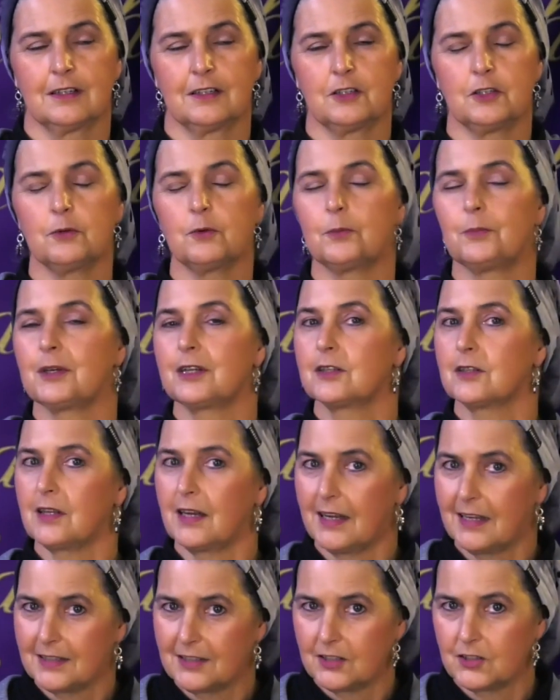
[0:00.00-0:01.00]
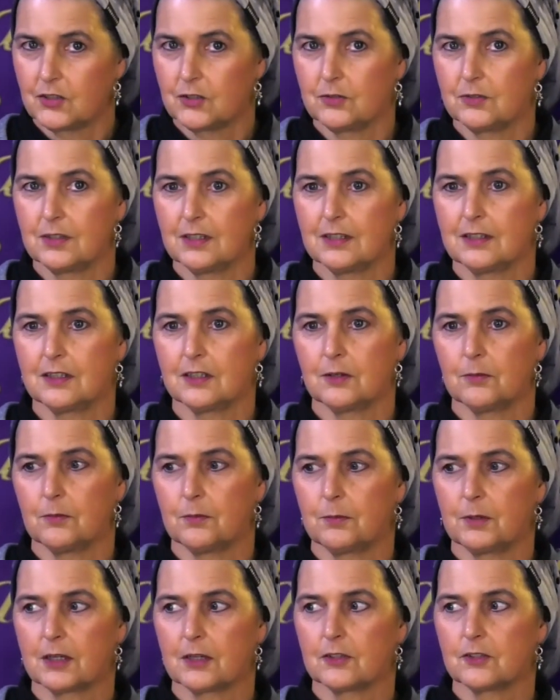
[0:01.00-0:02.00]
you will be glad that you did them,
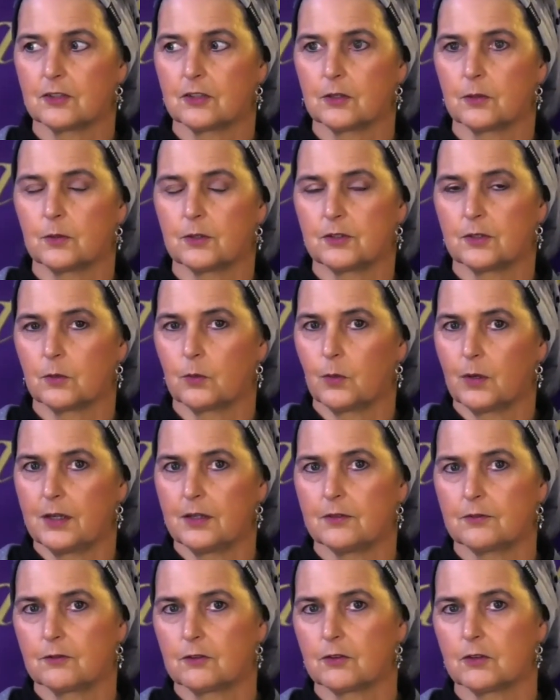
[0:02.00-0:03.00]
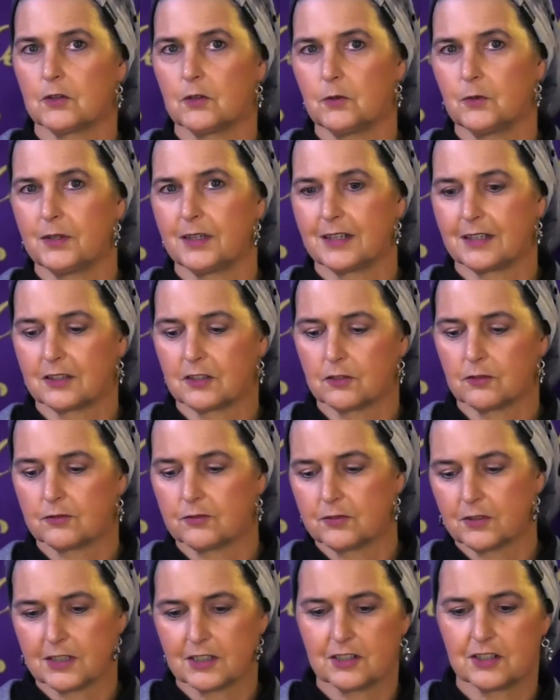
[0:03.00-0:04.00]
because there was a way of growing. The
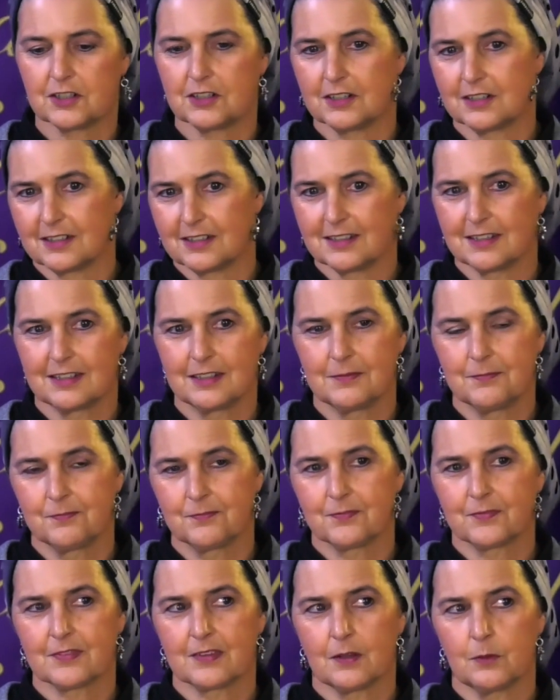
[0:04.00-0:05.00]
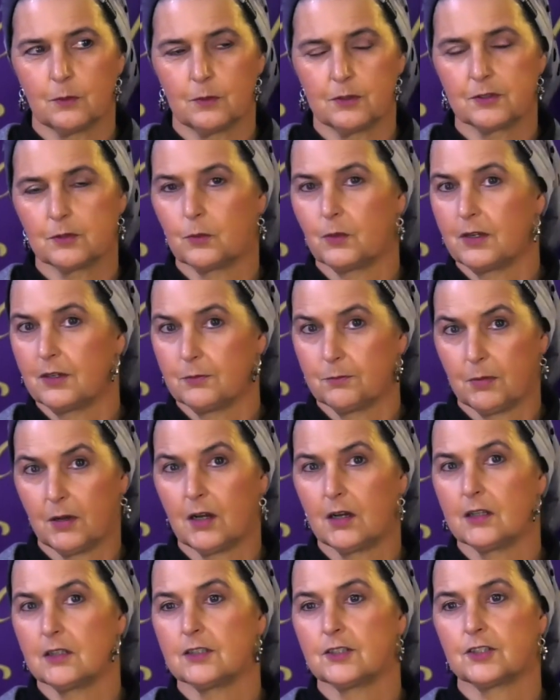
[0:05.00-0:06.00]
friction was a way of
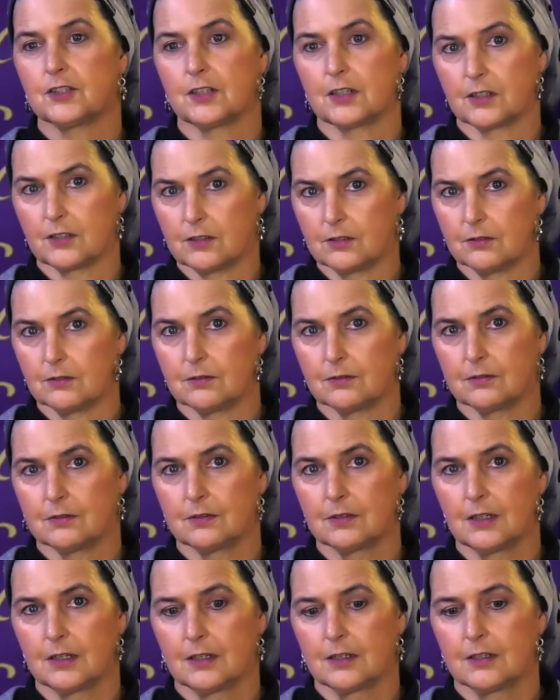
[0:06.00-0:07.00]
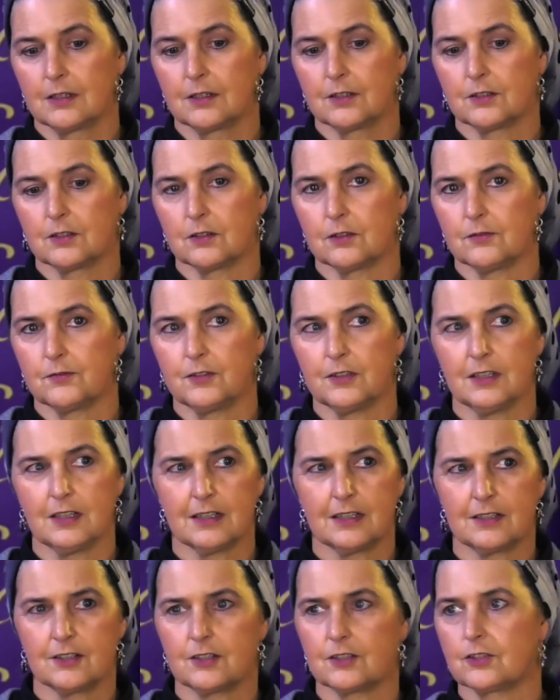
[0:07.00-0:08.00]
polishing you. So don't feel
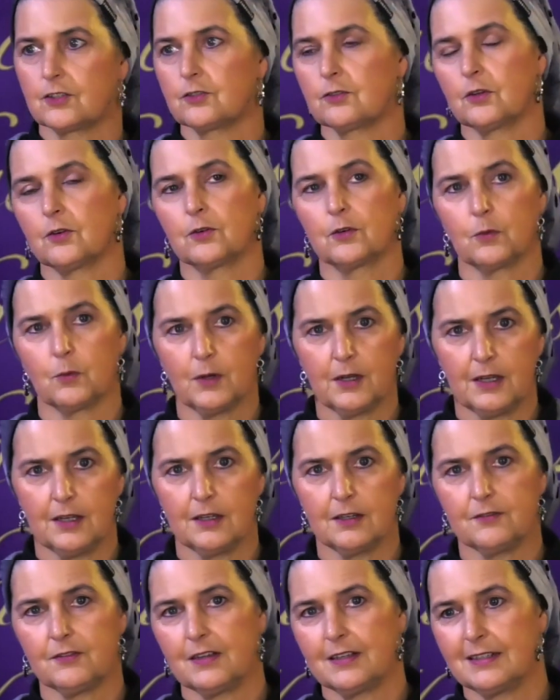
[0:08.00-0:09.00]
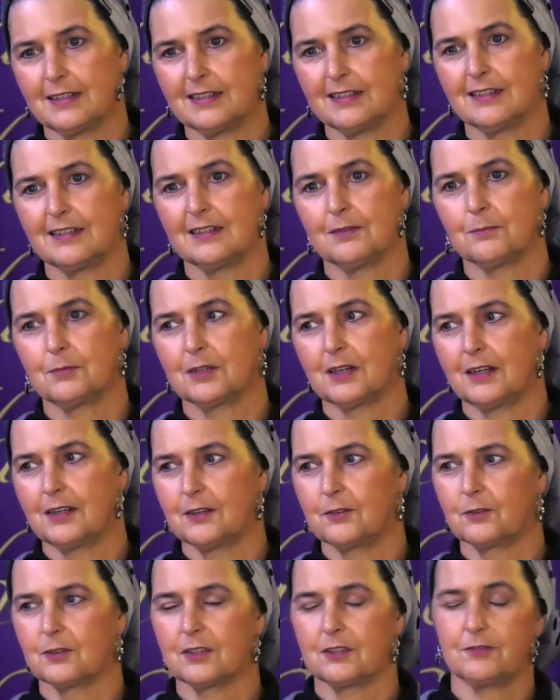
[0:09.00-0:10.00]
like it's just thrown away if I did it, but I
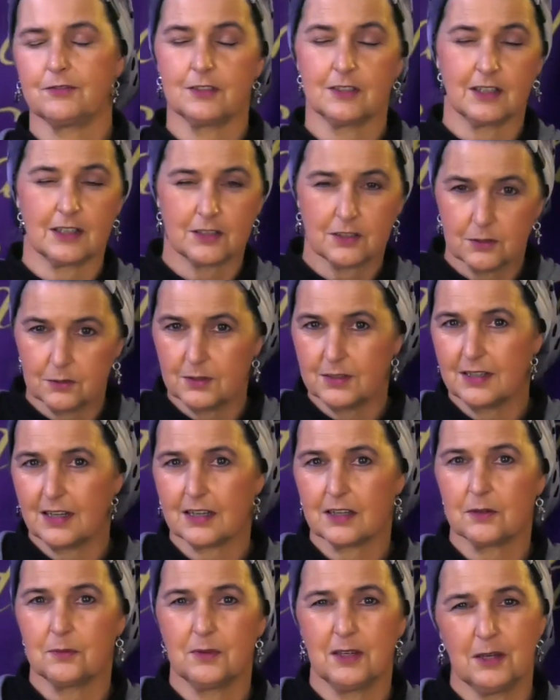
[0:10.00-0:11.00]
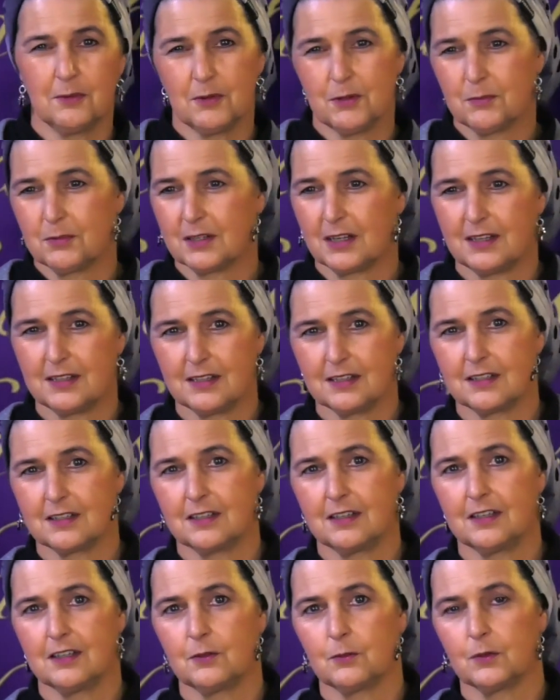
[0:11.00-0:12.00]
didn't really feel like doing that commandment, but I did it
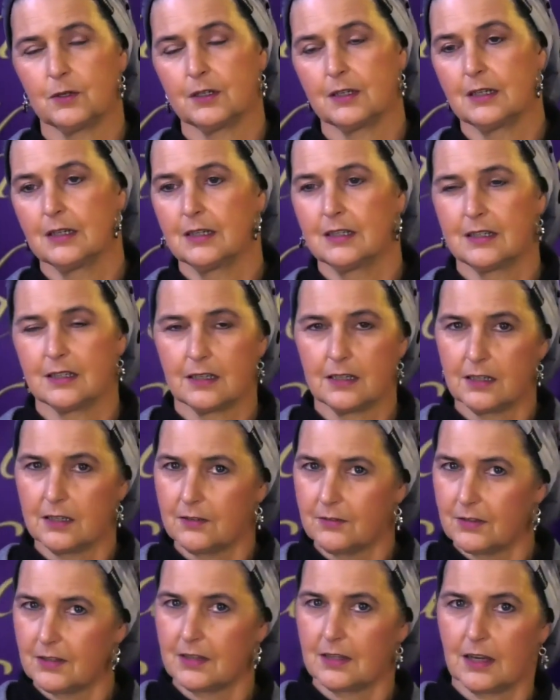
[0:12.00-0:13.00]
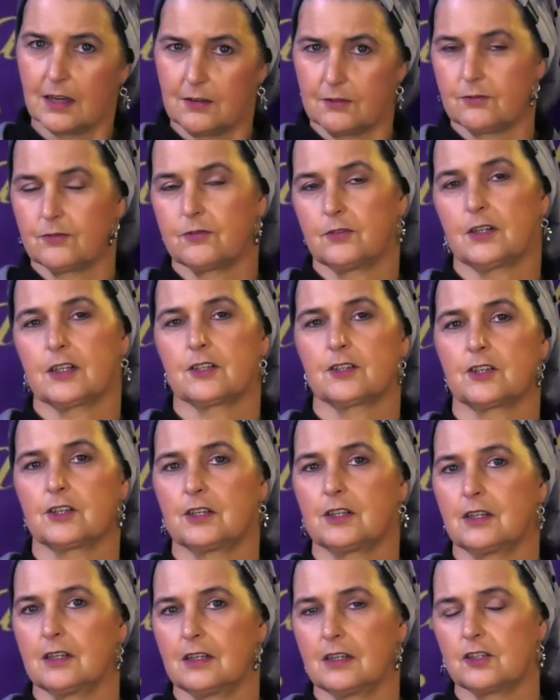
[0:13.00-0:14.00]
anyway. Even that
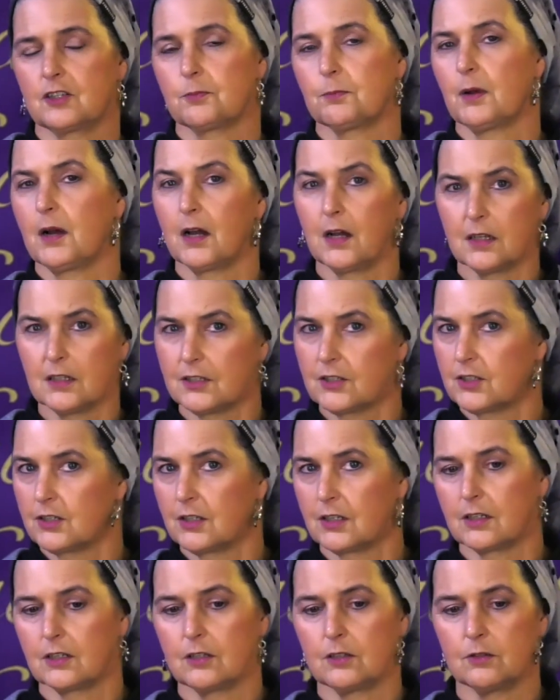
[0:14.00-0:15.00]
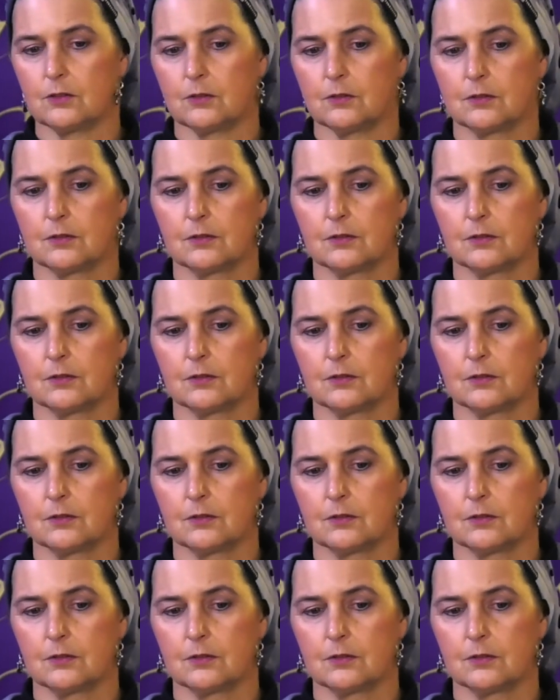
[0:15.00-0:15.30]
friction is polishing you.